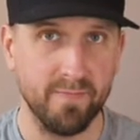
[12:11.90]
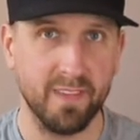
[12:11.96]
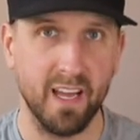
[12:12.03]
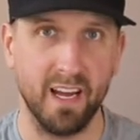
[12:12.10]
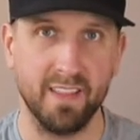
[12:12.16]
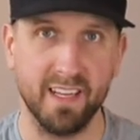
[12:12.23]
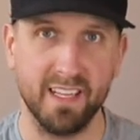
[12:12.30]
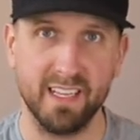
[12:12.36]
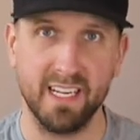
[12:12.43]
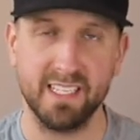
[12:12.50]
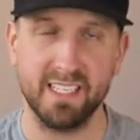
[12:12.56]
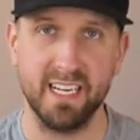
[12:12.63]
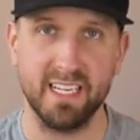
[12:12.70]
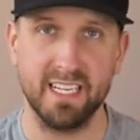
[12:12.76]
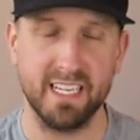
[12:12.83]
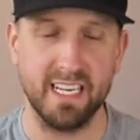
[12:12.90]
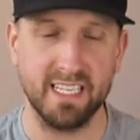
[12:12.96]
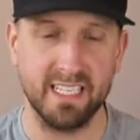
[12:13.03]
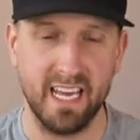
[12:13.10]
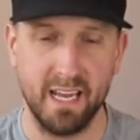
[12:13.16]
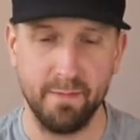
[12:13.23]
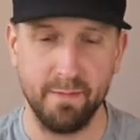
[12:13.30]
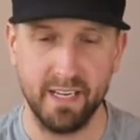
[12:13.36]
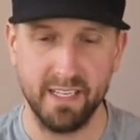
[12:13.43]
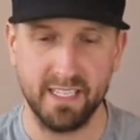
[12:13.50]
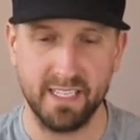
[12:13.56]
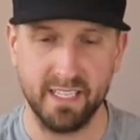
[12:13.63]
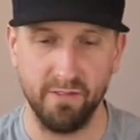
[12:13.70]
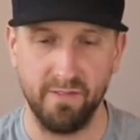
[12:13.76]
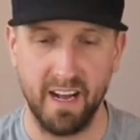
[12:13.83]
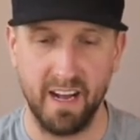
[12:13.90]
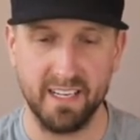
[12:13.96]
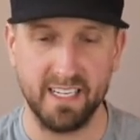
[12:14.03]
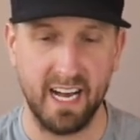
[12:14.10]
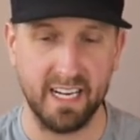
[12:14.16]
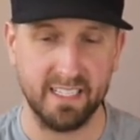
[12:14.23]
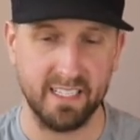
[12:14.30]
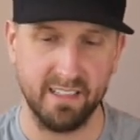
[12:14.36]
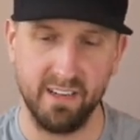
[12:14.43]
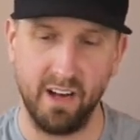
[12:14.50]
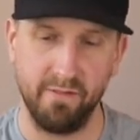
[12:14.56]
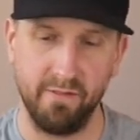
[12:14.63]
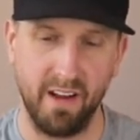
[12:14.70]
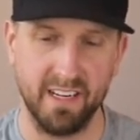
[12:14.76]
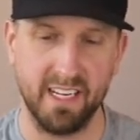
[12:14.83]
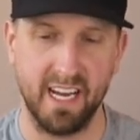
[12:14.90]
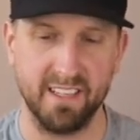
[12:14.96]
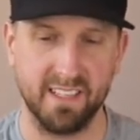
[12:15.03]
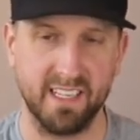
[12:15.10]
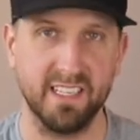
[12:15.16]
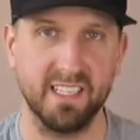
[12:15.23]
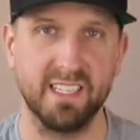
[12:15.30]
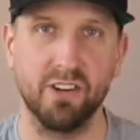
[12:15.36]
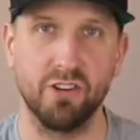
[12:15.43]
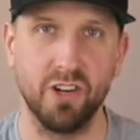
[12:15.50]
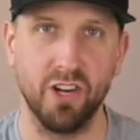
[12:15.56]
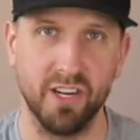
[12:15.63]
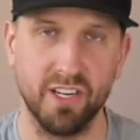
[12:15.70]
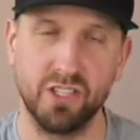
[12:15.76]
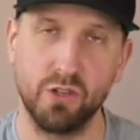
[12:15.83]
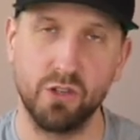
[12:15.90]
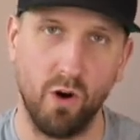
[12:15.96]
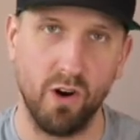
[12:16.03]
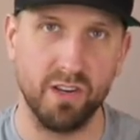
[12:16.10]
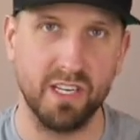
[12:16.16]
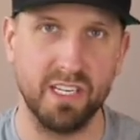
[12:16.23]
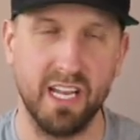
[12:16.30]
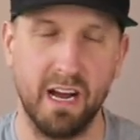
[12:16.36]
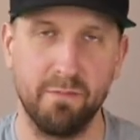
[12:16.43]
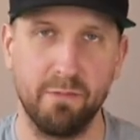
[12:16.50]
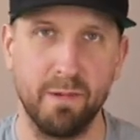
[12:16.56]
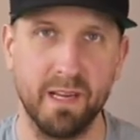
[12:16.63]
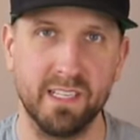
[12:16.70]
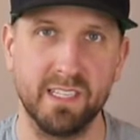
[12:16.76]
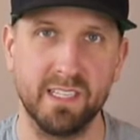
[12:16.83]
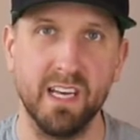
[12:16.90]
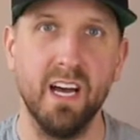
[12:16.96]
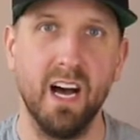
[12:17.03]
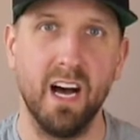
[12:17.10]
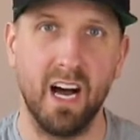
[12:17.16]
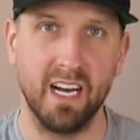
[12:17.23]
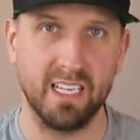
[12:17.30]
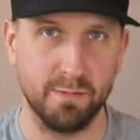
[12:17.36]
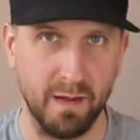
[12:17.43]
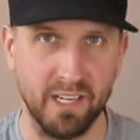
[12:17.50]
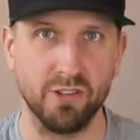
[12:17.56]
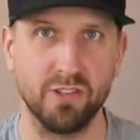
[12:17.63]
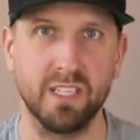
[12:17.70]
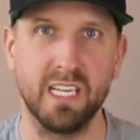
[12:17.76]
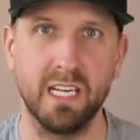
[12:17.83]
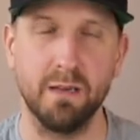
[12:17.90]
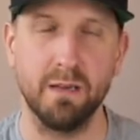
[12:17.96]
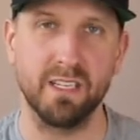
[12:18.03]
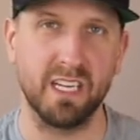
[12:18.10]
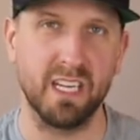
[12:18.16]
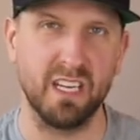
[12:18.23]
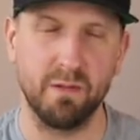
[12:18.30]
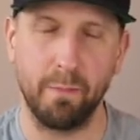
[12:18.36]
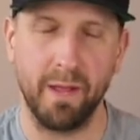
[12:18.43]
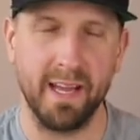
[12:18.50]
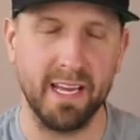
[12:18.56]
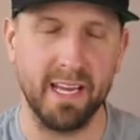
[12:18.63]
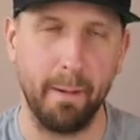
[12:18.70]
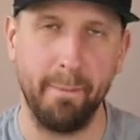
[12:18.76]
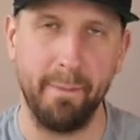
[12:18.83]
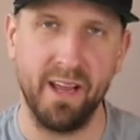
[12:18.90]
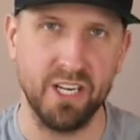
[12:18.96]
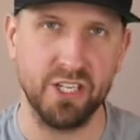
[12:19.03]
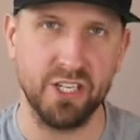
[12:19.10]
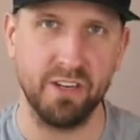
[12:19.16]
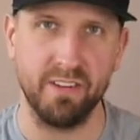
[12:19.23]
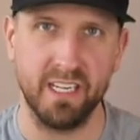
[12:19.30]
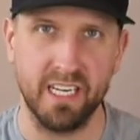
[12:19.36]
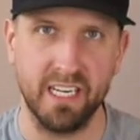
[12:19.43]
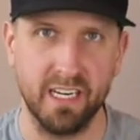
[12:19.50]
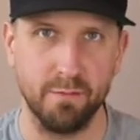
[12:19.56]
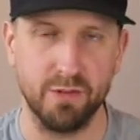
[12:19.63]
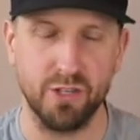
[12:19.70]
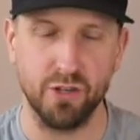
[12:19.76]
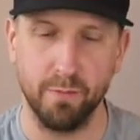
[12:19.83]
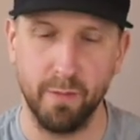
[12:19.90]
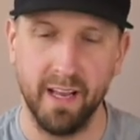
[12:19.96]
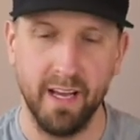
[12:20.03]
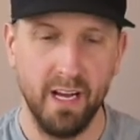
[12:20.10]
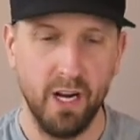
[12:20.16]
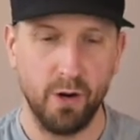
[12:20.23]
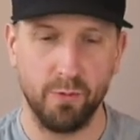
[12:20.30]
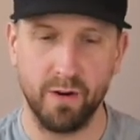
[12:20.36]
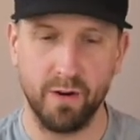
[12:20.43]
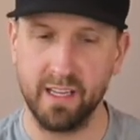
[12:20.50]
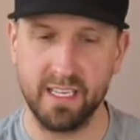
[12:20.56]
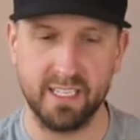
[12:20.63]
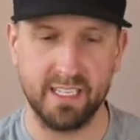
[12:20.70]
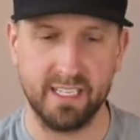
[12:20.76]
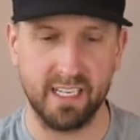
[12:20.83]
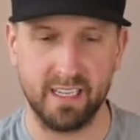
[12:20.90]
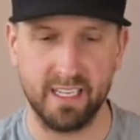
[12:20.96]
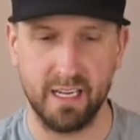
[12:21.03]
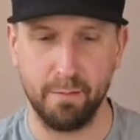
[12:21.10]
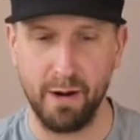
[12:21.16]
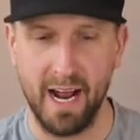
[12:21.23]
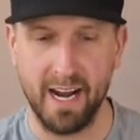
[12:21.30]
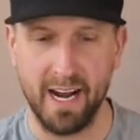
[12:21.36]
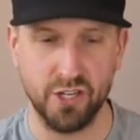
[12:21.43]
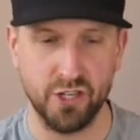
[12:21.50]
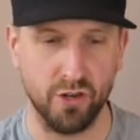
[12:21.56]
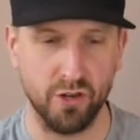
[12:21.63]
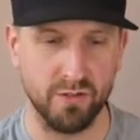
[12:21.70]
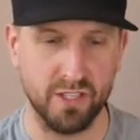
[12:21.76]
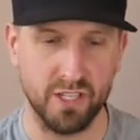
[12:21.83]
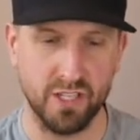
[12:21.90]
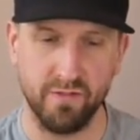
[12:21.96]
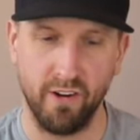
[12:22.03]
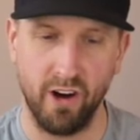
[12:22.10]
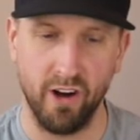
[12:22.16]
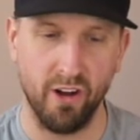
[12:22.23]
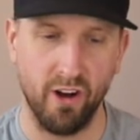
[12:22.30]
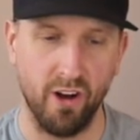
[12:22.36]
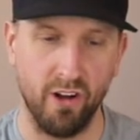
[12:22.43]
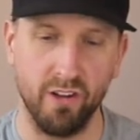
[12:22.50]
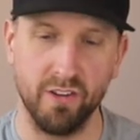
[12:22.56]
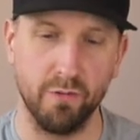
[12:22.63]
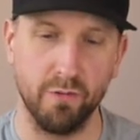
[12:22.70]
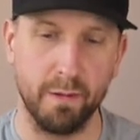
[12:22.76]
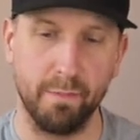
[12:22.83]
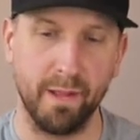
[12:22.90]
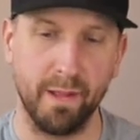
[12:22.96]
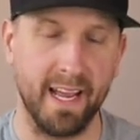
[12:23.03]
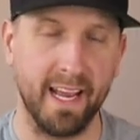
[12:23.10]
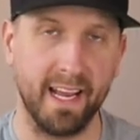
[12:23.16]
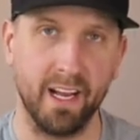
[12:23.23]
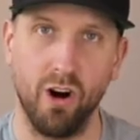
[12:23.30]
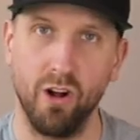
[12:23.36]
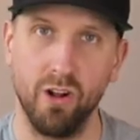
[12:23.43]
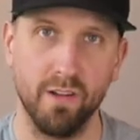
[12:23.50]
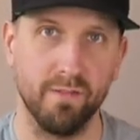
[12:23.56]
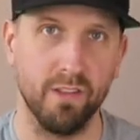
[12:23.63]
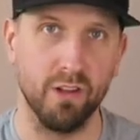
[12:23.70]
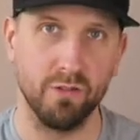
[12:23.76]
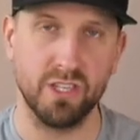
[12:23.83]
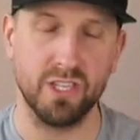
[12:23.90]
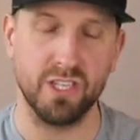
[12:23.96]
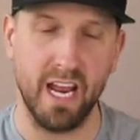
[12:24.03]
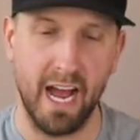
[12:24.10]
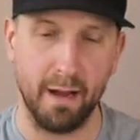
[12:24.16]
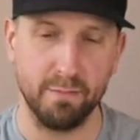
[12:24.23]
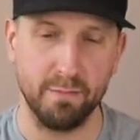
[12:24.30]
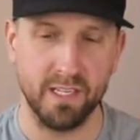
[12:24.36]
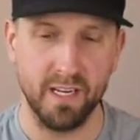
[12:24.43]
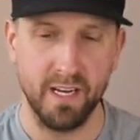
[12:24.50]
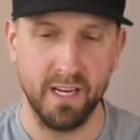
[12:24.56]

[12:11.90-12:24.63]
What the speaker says: I think that's how you say his name. He's still fantastic. Not fantastic. He's still good. He's quality depth piece, special teams, and can play in a pinch if you need him to. But realistically, Brandon Jones and Javon Holland will be playing all of those snaps